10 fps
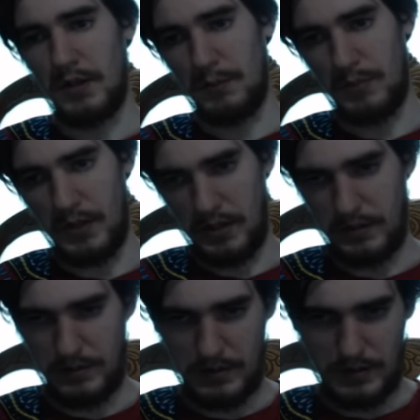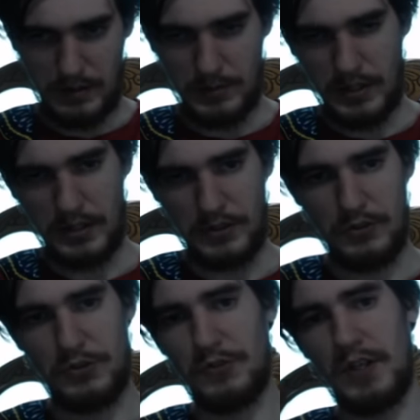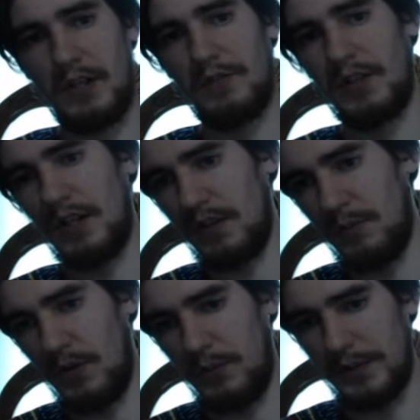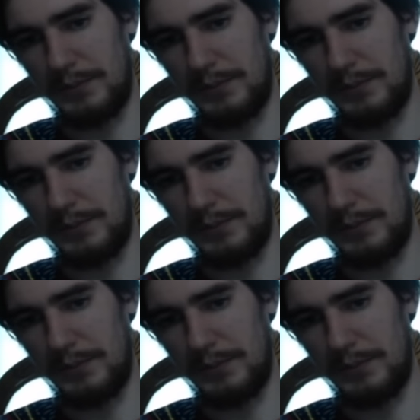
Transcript: but I'm not a huge fan of it at the moment.